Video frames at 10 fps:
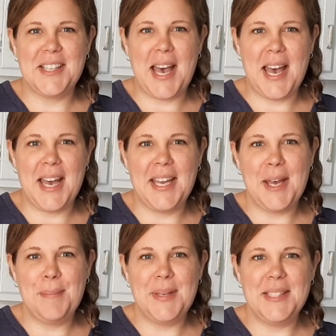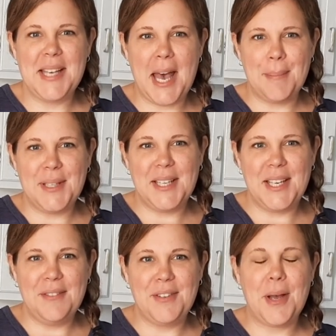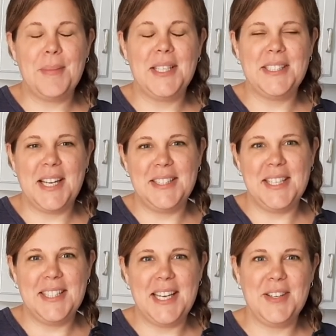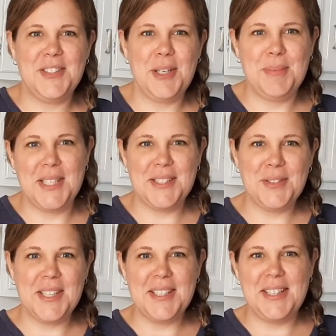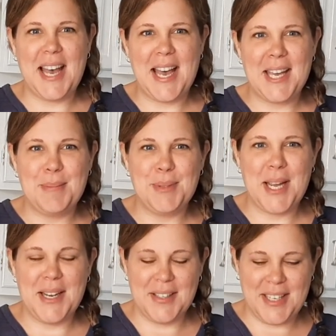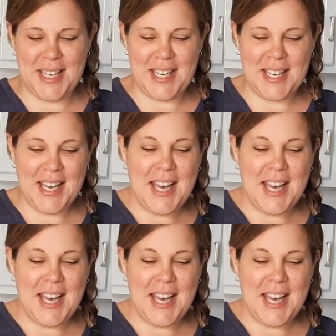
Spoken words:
I am Miss Emily from Delta Township District Library,